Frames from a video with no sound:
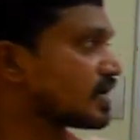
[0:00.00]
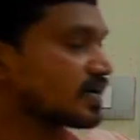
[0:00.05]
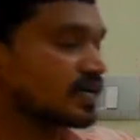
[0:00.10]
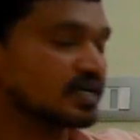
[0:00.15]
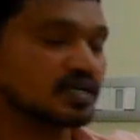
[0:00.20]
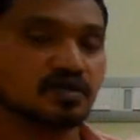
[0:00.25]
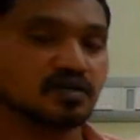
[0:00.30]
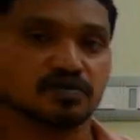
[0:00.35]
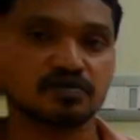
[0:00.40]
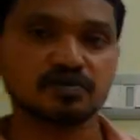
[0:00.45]

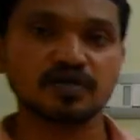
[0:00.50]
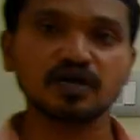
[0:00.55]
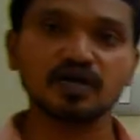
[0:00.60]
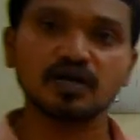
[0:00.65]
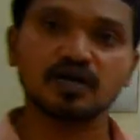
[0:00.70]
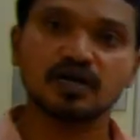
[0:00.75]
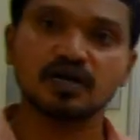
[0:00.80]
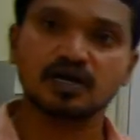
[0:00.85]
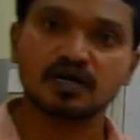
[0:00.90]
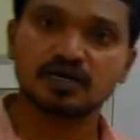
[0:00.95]
entering into the
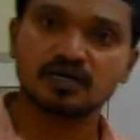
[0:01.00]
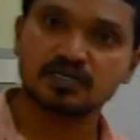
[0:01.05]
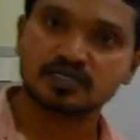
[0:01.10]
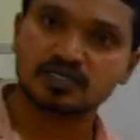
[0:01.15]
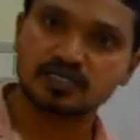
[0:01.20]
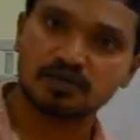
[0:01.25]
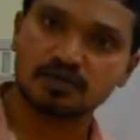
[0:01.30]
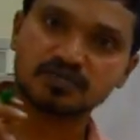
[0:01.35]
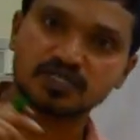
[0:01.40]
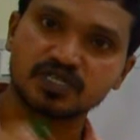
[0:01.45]

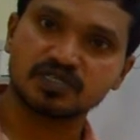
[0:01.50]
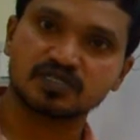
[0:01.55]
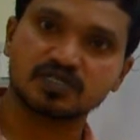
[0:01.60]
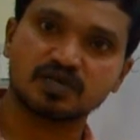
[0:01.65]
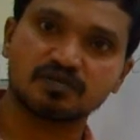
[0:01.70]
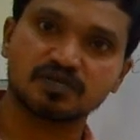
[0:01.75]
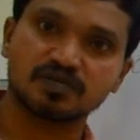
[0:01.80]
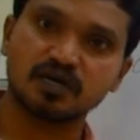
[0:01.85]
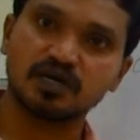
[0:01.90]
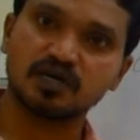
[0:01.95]

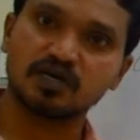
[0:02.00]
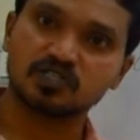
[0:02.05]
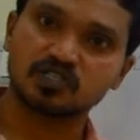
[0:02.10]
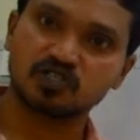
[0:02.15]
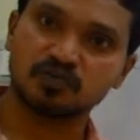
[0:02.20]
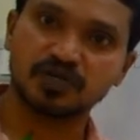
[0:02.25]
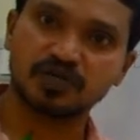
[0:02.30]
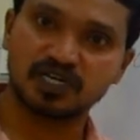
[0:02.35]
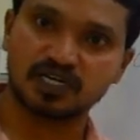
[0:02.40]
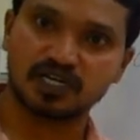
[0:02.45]
substance of the
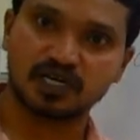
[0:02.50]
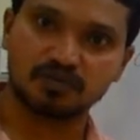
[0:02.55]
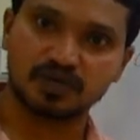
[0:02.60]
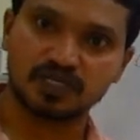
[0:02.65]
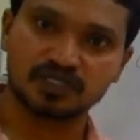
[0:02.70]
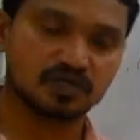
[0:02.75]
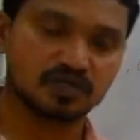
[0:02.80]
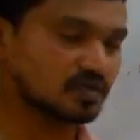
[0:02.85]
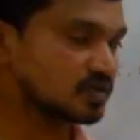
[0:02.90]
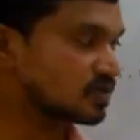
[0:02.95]
supinator
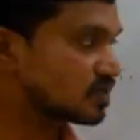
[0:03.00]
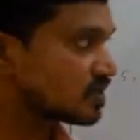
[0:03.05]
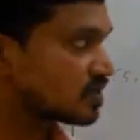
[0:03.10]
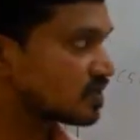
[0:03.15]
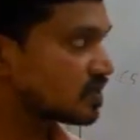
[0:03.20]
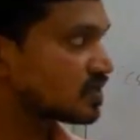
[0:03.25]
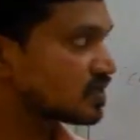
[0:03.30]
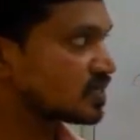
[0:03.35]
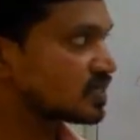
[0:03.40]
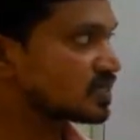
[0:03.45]
muscle.
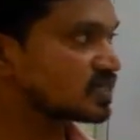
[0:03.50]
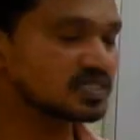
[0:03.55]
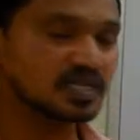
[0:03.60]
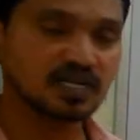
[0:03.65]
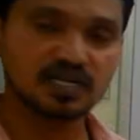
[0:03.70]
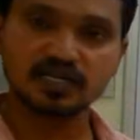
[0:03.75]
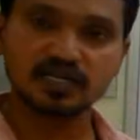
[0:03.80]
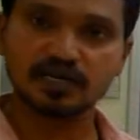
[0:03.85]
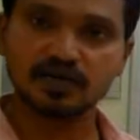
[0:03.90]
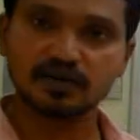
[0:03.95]
Is
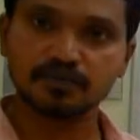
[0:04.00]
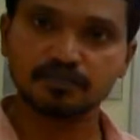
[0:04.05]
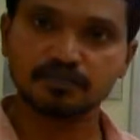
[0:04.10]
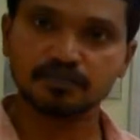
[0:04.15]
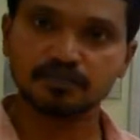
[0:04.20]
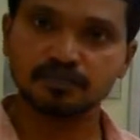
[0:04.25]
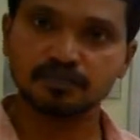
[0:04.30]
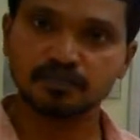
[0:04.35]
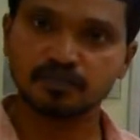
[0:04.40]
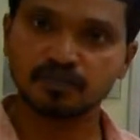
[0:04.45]
that clear?
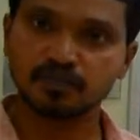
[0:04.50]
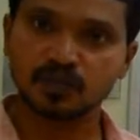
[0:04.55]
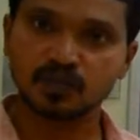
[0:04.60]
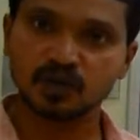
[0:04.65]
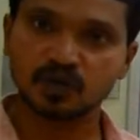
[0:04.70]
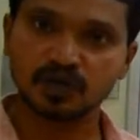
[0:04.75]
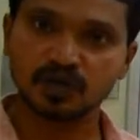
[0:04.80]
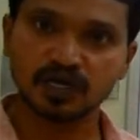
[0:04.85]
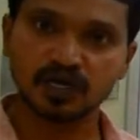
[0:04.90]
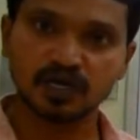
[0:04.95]

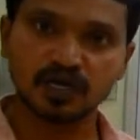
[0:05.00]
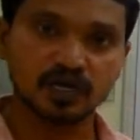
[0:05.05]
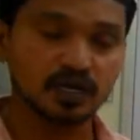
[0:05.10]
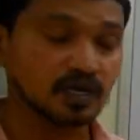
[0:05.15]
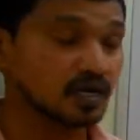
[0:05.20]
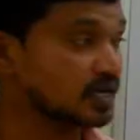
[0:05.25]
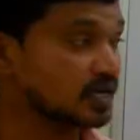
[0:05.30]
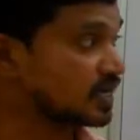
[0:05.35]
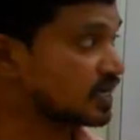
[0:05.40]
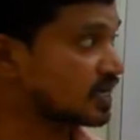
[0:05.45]
Okay.
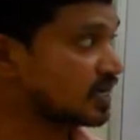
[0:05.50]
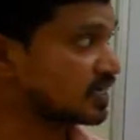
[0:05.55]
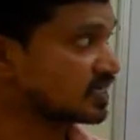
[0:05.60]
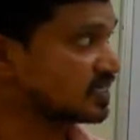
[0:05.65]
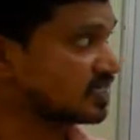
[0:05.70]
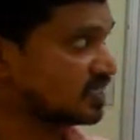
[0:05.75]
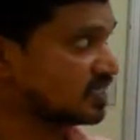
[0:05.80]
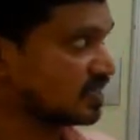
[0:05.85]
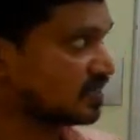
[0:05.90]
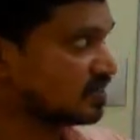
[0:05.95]

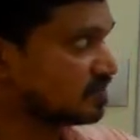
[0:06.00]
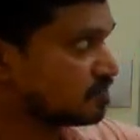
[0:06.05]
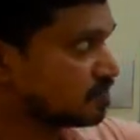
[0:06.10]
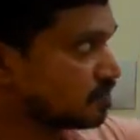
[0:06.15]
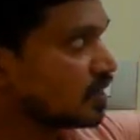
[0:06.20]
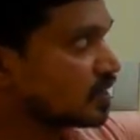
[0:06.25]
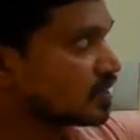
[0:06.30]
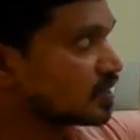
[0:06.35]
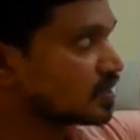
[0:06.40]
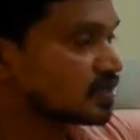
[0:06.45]
Recollect here.
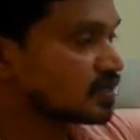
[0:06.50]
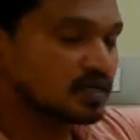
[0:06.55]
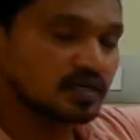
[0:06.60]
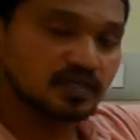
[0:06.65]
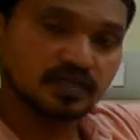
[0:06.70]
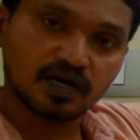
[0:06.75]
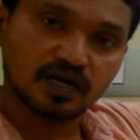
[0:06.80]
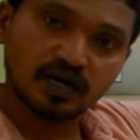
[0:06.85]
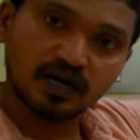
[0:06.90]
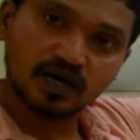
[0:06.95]

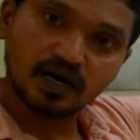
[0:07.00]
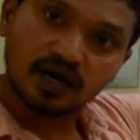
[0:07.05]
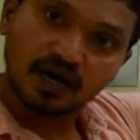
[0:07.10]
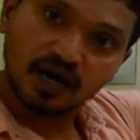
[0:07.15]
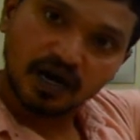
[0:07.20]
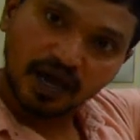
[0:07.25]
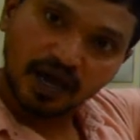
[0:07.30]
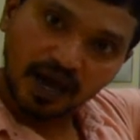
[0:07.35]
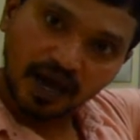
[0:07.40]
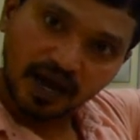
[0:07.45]
In the
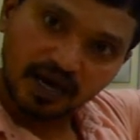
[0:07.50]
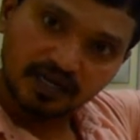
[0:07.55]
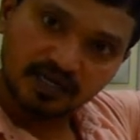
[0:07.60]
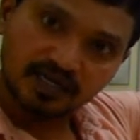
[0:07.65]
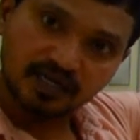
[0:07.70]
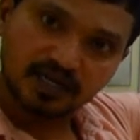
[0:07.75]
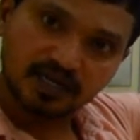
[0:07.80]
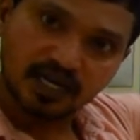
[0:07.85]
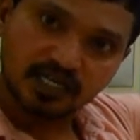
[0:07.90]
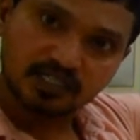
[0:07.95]

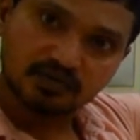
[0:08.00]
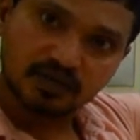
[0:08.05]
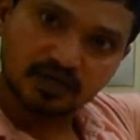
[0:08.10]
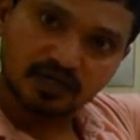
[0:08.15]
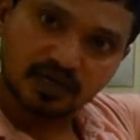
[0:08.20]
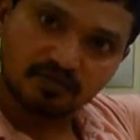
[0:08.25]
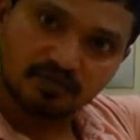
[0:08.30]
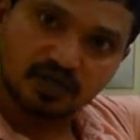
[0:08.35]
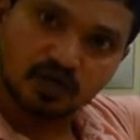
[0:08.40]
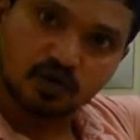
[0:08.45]
anterior
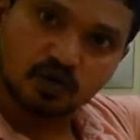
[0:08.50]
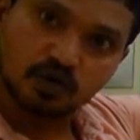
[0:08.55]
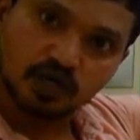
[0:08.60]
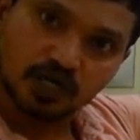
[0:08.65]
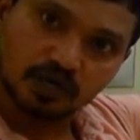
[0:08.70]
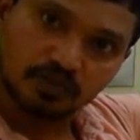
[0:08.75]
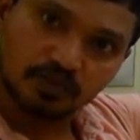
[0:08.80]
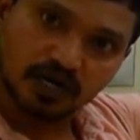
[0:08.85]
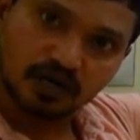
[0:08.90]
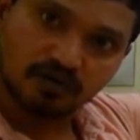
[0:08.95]
aspect of the
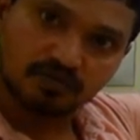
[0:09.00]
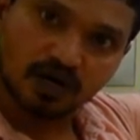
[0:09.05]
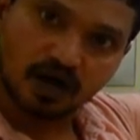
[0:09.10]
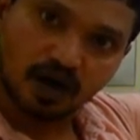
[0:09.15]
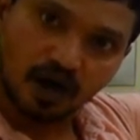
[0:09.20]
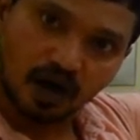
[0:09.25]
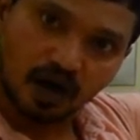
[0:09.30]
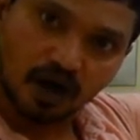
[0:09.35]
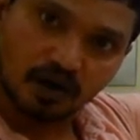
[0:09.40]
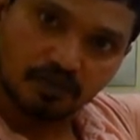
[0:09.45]
lower part of
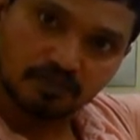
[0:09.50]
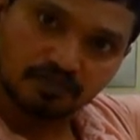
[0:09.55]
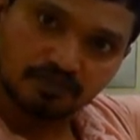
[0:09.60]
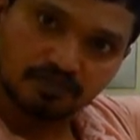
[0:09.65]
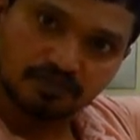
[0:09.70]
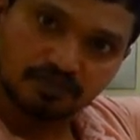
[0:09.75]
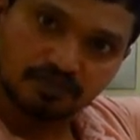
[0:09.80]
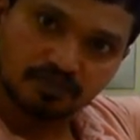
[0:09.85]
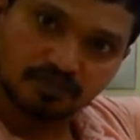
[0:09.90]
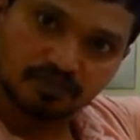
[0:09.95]
the arm,
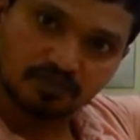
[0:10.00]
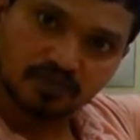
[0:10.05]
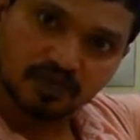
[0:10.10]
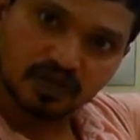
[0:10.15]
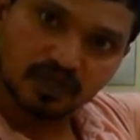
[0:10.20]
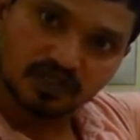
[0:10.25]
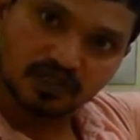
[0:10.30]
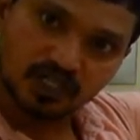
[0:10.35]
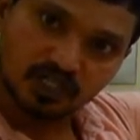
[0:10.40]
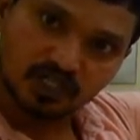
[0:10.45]

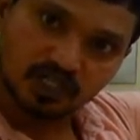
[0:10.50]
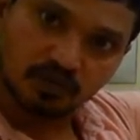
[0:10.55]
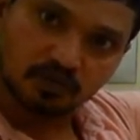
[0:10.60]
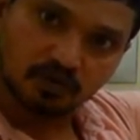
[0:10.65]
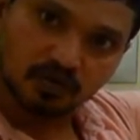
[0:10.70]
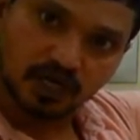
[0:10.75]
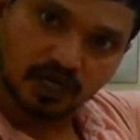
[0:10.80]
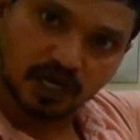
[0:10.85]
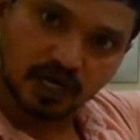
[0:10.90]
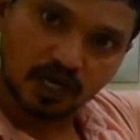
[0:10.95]
just
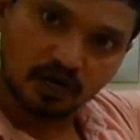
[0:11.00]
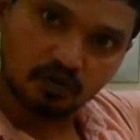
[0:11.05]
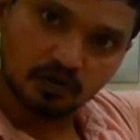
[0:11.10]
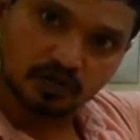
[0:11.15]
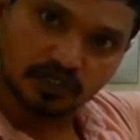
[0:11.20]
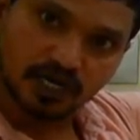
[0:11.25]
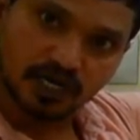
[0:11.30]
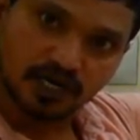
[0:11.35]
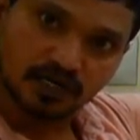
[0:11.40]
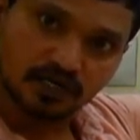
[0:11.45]
above the
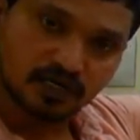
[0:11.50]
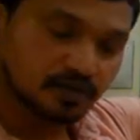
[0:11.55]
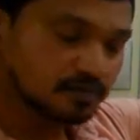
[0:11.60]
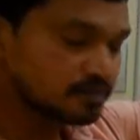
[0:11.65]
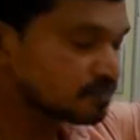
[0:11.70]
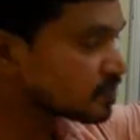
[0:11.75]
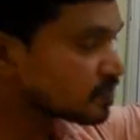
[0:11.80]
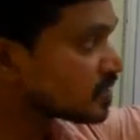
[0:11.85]
elbow joint.